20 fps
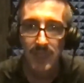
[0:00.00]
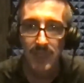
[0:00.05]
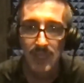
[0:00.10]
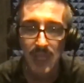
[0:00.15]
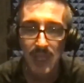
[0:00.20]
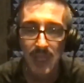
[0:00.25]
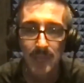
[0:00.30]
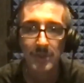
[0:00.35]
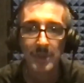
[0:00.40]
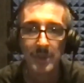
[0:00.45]

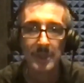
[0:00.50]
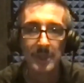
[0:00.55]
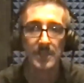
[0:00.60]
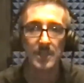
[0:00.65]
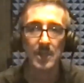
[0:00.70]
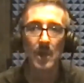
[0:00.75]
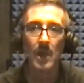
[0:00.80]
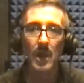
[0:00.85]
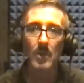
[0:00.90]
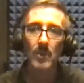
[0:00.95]
can I put in?
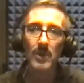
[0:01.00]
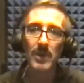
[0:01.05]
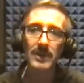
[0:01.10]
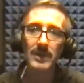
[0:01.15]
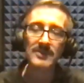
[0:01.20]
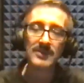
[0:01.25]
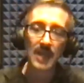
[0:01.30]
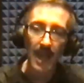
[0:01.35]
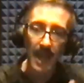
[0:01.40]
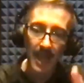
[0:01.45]
You know, I
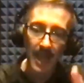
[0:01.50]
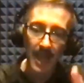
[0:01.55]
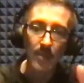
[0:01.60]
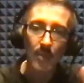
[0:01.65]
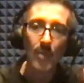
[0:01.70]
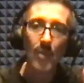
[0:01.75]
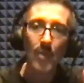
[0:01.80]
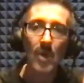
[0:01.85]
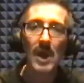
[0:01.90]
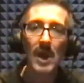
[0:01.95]
want
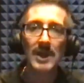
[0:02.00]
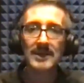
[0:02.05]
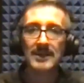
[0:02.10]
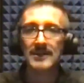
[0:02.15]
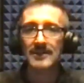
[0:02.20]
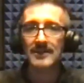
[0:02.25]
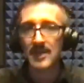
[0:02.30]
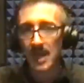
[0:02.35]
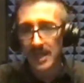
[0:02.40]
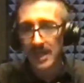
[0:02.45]

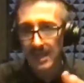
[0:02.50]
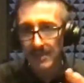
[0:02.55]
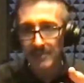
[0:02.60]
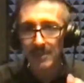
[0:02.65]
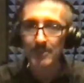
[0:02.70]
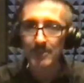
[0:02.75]
to tug at